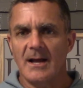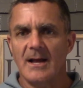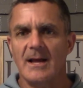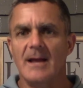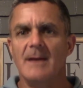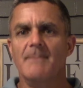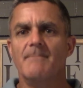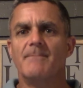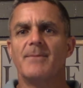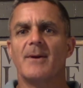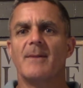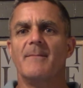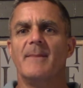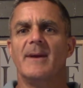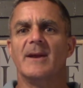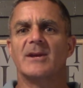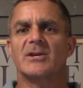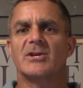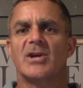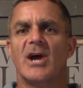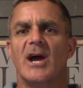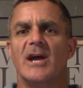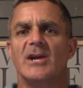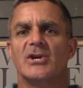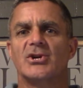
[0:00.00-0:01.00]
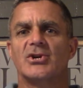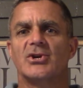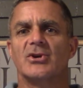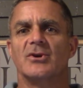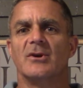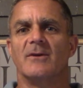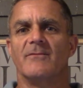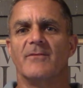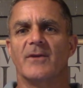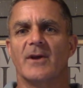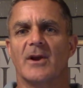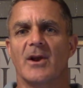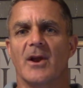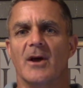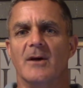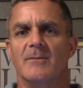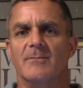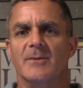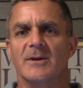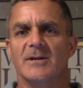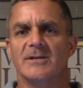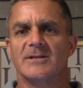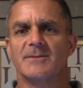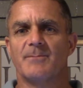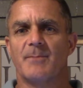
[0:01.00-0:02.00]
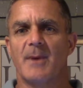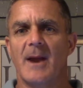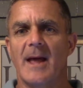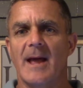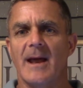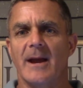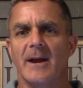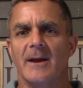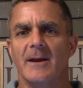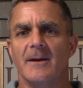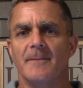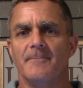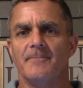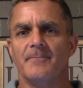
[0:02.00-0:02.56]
implementation of the globalist plan.